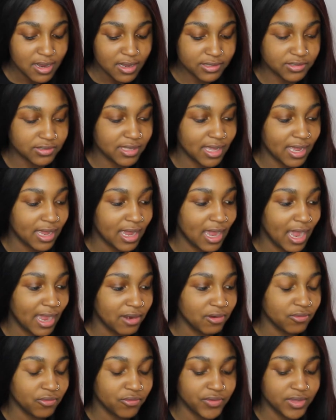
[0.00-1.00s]
so that
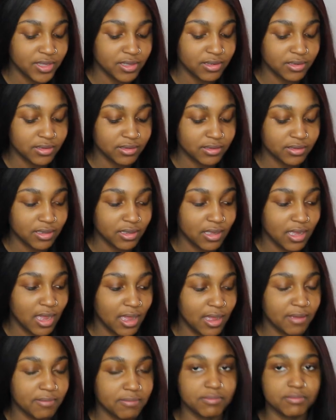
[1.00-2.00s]
I don't feel
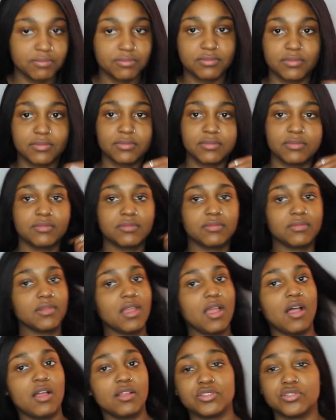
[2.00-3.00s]

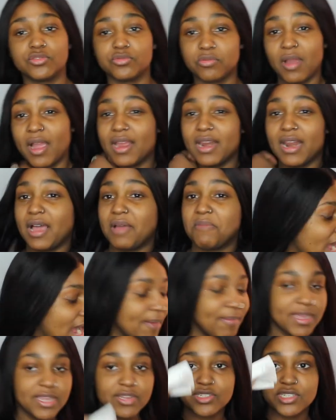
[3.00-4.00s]
all dried up.
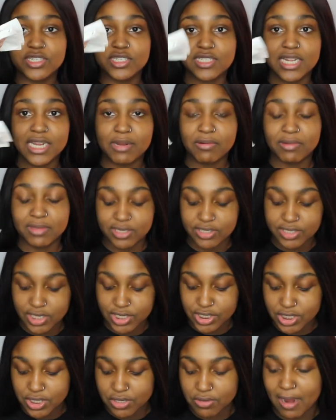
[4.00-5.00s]
I usually just take it with a
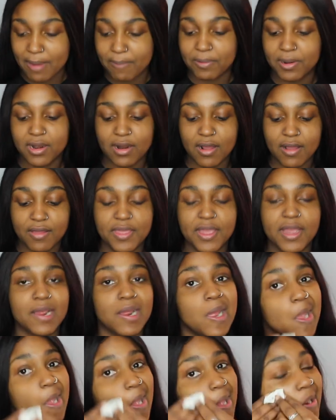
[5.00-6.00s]
tissue, I put it on
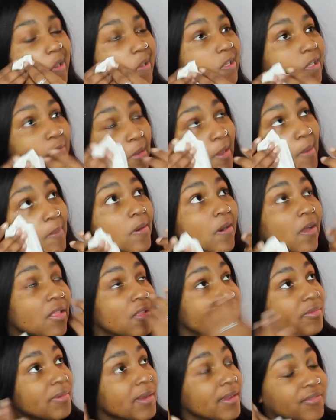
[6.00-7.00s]
there, and I just wipe it
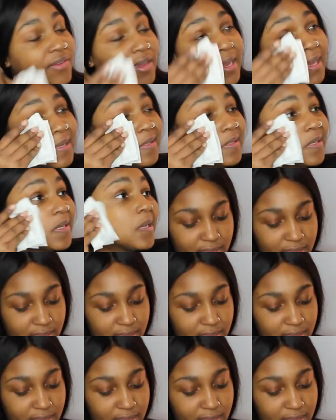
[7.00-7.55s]
all over my face,